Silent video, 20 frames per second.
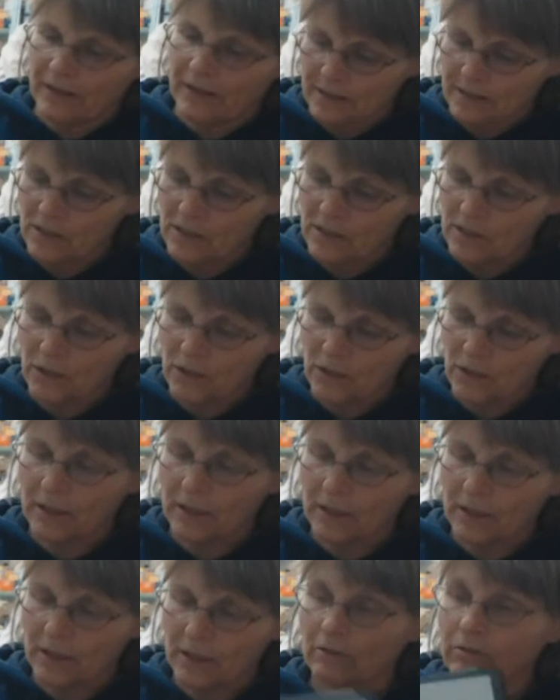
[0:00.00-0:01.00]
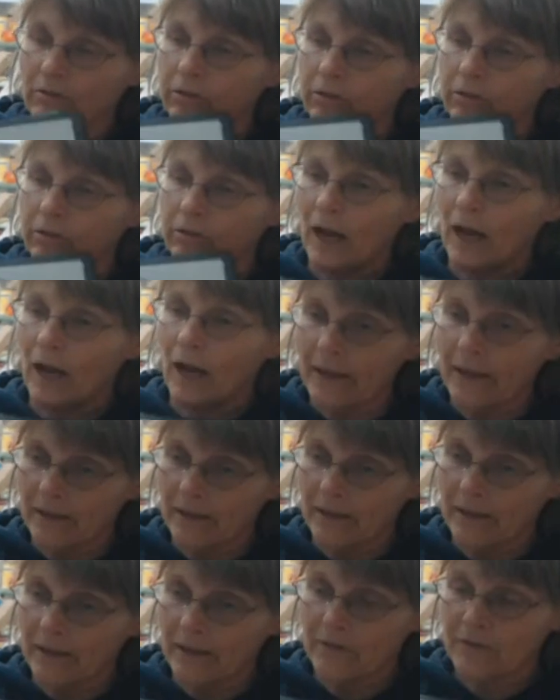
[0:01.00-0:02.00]
These took a lot
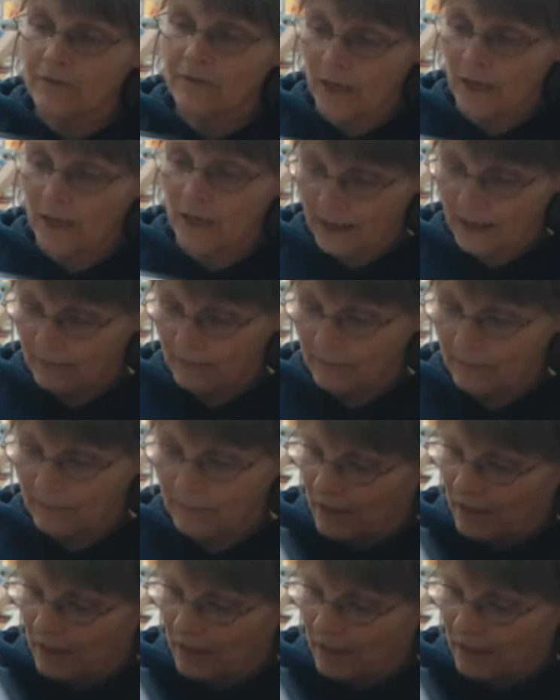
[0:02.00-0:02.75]
of time.